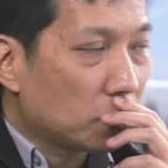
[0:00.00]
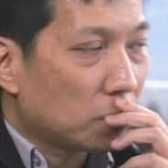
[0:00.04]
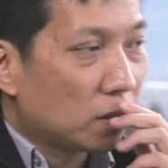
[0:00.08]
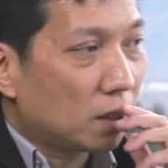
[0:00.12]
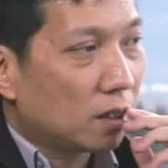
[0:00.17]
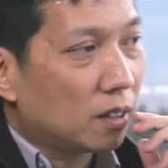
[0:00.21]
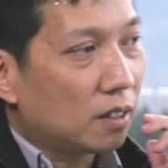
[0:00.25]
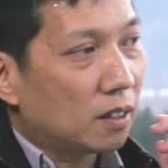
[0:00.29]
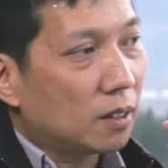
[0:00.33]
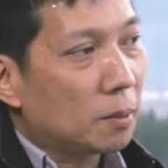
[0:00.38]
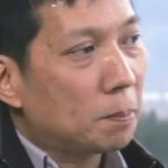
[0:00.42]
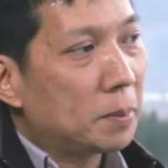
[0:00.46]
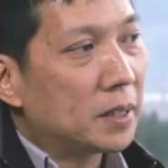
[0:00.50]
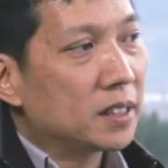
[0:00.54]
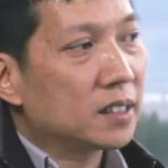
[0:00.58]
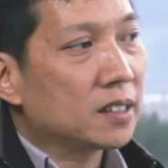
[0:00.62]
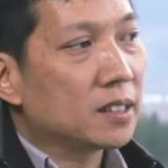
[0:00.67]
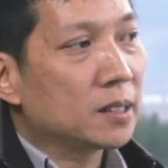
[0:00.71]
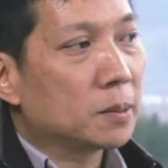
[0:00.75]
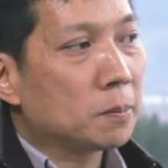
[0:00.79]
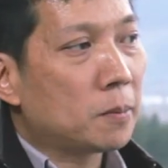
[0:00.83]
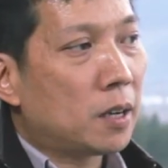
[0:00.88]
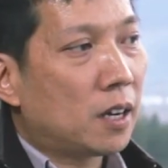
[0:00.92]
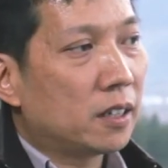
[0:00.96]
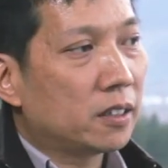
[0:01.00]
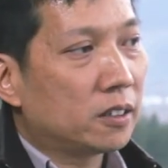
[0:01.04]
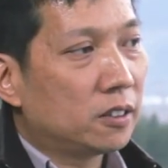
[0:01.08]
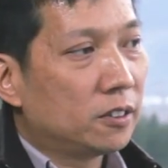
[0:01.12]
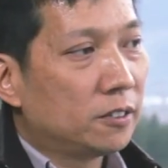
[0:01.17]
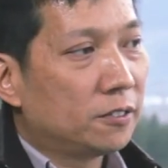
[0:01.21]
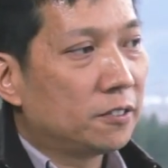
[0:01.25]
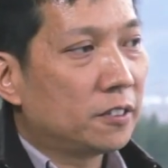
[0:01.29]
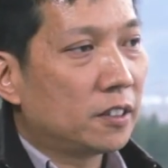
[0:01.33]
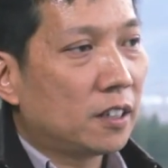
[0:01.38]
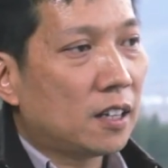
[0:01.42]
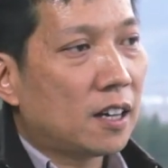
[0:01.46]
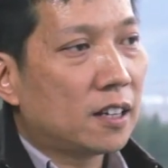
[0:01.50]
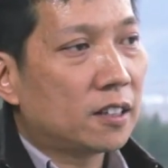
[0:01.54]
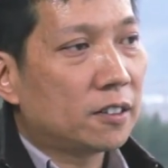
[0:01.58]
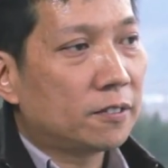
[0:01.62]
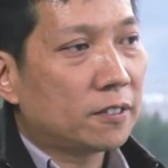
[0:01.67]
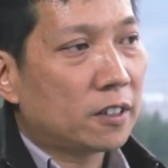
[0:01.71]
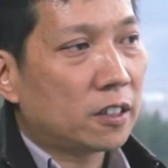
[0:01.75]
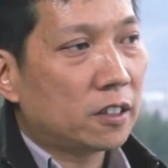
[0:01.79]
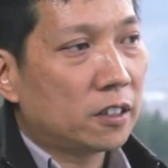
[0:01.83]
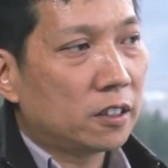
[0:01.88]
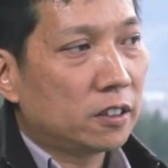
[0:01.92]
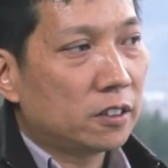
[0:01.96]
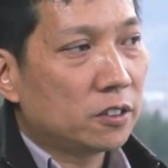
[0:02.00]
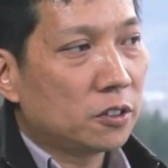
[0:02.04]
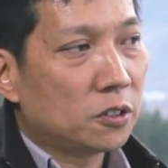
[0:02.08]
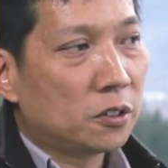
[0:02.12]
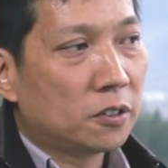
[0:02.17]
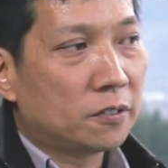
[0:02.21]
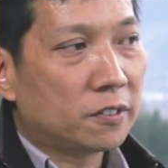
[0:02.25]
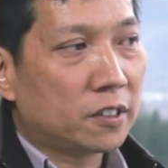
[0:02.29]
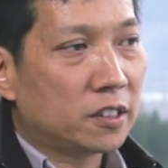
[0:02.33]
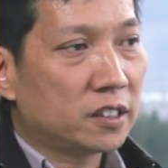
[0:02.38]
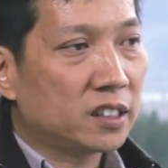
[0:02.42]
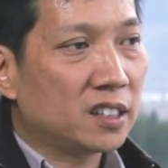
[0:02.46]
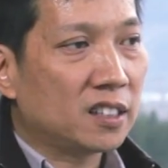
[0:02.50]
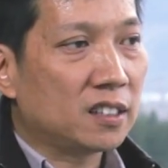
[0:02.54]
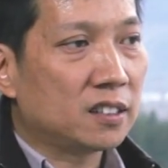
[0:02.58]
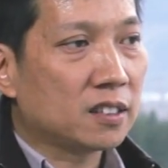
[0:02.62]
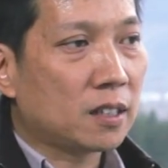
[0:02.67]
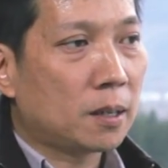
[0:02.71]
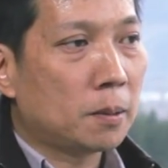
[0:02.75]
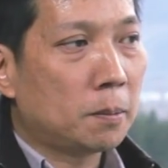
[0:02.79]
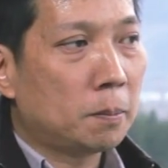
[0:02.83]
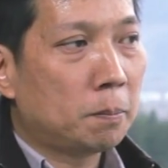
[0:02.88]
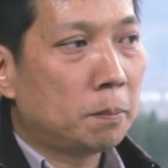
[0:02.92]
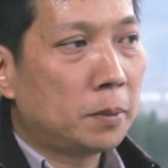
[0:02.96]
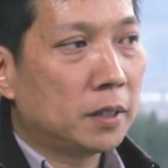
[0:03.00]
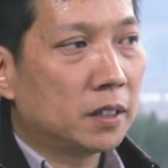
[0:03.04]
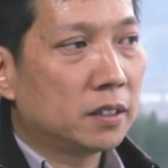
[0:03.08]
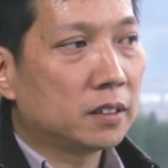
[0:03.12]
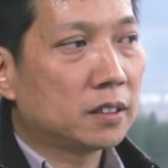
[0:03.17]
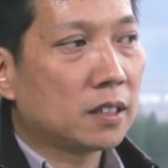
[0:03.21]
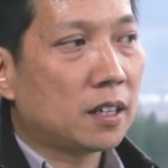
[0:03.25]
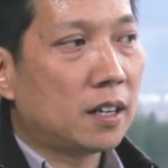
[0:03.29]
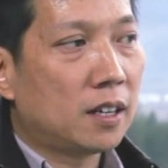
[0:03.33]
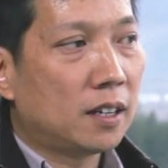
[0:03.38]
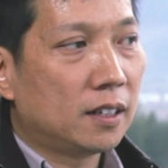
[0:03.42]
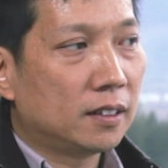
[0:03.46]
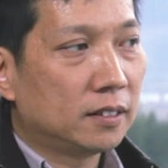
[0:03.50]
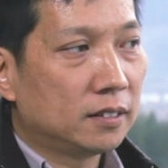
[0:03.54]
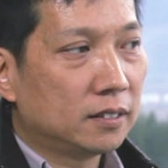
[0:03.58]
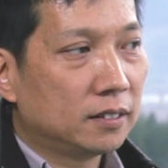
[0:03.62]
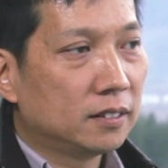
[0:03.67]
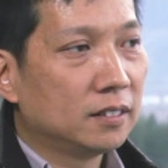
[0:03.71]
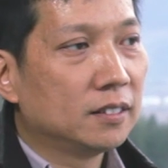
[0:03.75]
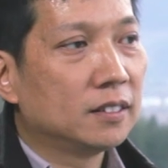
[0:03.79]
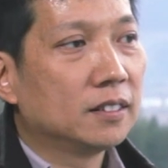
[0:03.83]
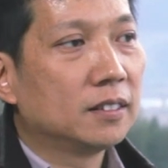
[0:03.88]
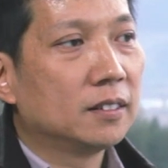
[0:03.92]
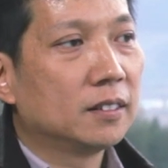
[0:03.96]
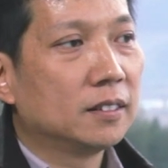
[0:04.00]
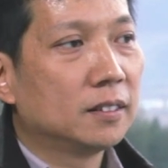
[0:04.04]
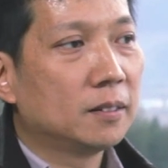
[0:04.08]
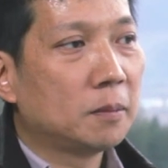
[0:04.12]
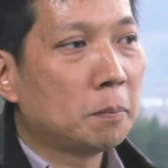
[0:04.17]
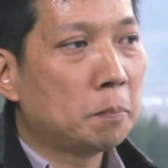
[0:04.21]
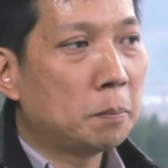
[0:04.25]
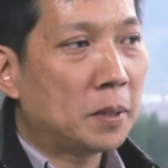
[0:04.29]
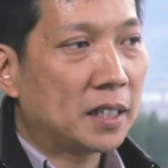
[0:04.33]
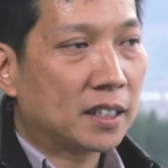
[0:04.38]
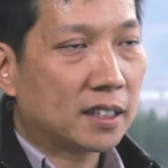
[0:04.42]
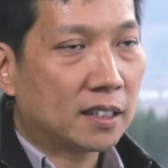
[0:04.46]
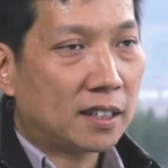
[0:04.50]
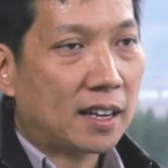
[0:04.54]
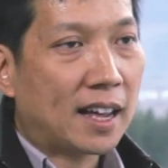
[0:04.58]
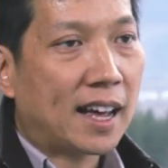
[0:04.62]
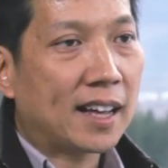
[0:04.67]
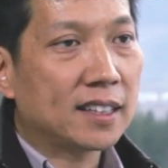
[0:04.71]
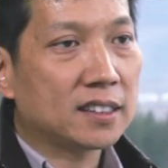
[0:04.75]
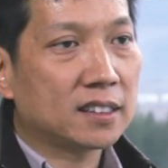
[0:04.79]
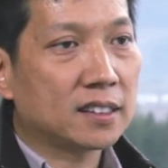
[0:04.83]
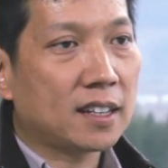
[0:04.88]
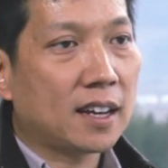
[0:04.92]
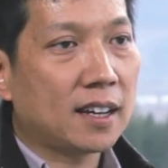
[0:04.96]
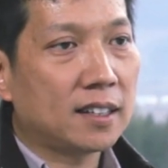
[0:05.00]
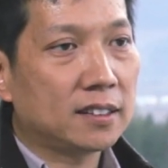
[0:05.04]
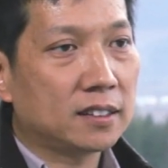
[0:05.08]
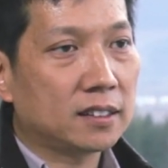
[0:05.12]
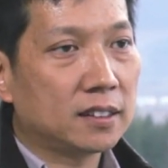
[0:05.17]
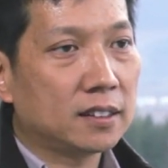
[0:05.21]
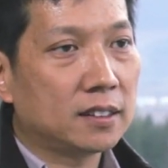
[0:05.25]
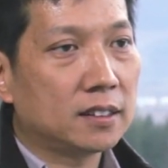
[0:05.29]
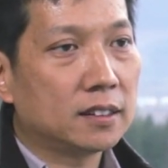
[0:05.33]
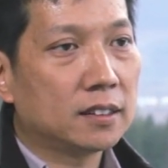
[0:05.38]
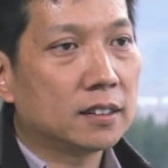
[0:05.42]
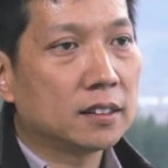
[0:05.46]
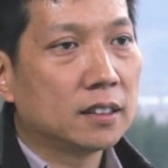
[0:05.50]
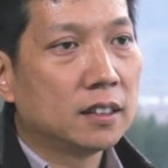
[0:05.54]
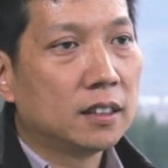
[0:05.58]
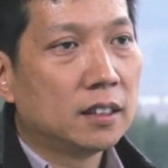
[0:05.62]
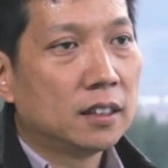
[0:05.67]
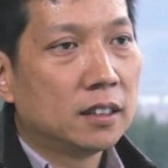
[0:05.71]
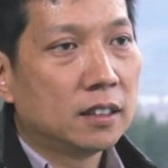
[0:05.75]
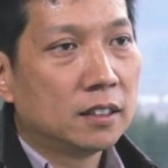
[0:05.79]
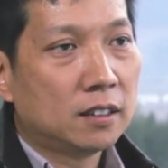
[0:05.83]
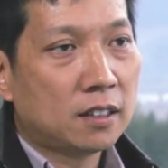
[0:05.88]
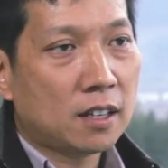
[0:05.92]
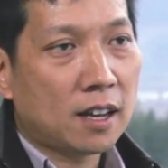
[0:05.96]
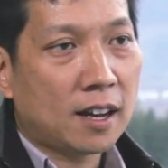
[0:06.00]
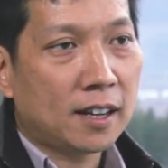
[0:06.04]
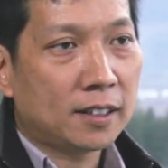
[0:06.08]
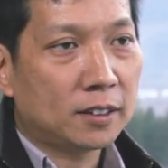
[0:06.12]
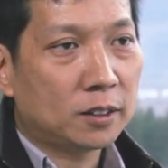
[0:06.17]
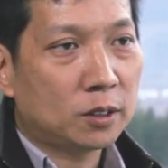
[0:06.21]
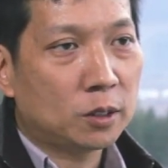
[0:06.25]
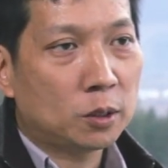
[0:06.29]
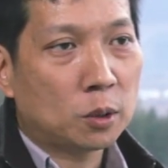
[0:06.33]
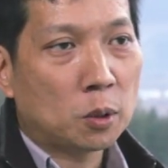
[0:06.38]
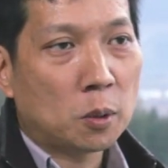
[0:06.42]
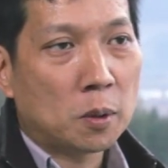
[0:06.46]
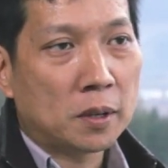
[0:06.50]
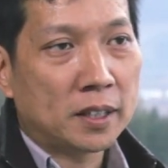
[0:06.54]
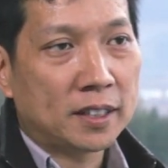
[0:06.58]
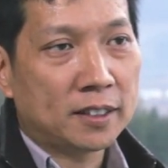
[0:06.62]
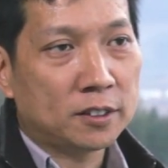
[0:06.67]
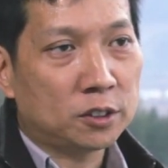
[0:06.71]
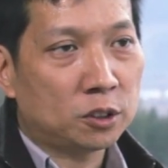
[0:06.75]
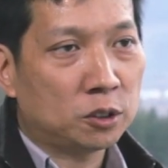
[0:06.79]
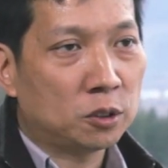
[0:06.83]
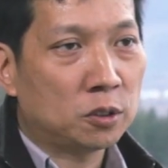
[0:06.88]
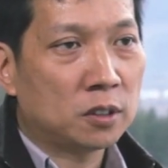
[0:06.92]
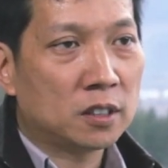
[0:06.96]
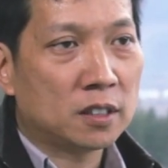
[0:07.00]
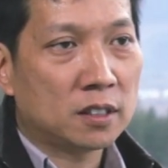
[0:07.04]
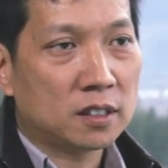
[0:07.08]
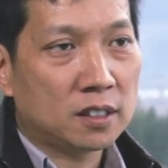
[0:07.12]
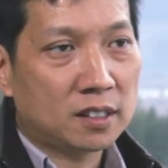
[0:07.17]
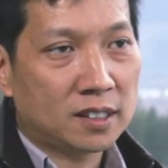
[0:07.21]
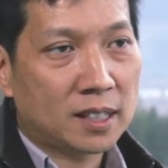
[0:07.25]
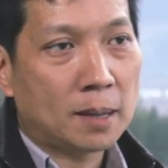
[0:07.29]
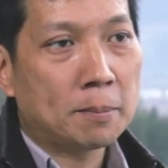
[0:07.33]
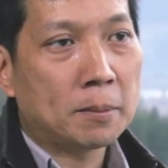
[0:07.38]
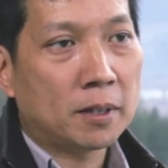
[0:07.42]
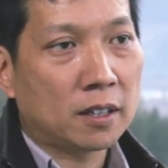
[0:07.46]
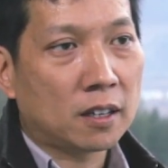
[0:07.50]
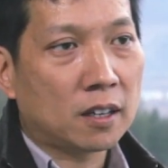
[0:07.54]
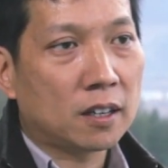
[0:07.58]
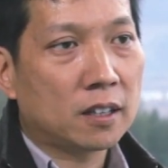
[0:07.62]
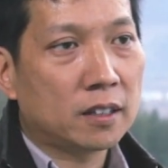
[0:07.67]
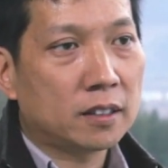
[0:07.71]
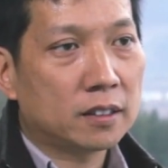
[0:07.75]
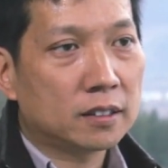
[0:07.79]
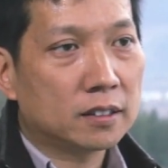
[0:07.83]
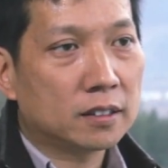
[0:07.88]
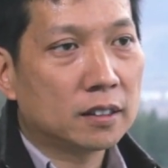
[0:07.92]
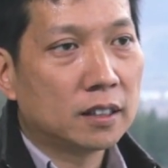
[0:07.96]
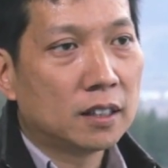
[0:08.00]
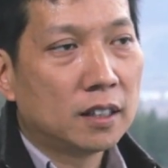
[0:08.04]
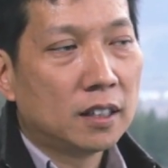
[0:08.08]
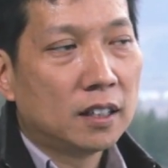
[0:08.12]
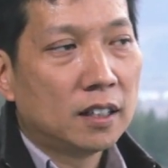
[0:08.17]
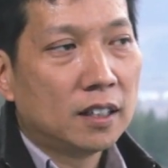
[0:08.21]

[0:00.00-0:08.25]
The business model of a lot of our universities are built on big class sizes, not 20 student seminars.